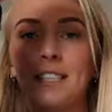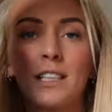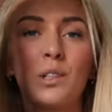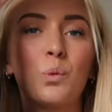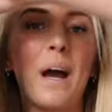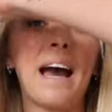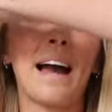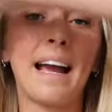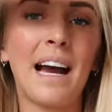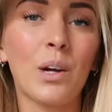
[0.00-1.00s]
It's still
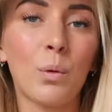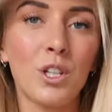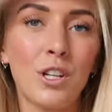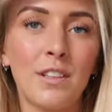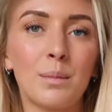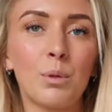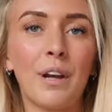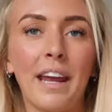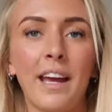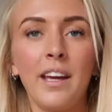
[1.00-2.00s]
wet. I hand washed it this
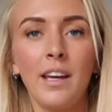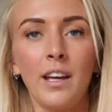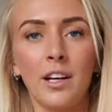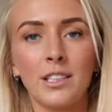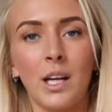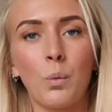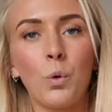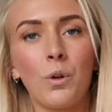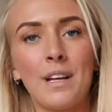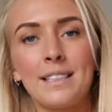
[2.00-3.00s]
morning because I
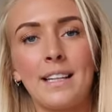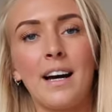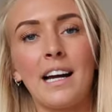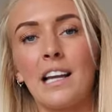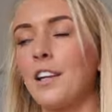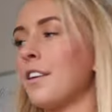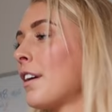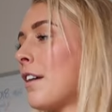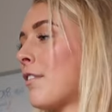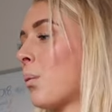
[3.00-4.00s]
wore this in
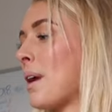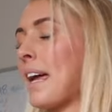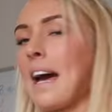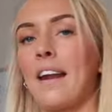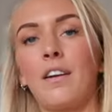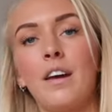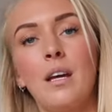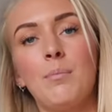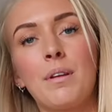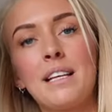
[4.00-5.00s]
Ireland over the weekend.
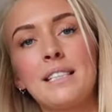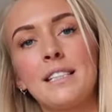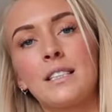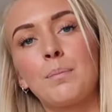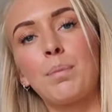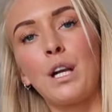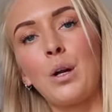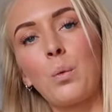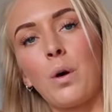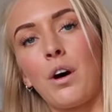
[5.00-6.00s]
But this is the
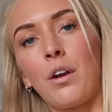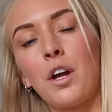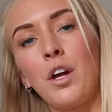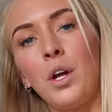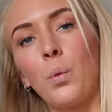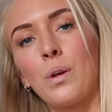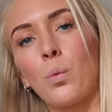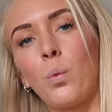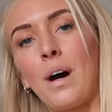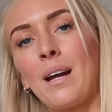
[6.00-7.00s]
blue one
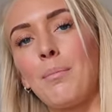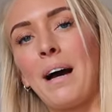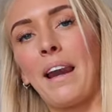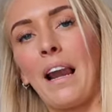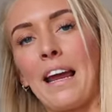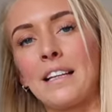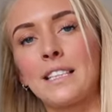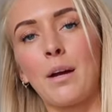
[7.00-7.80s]
with white paneling.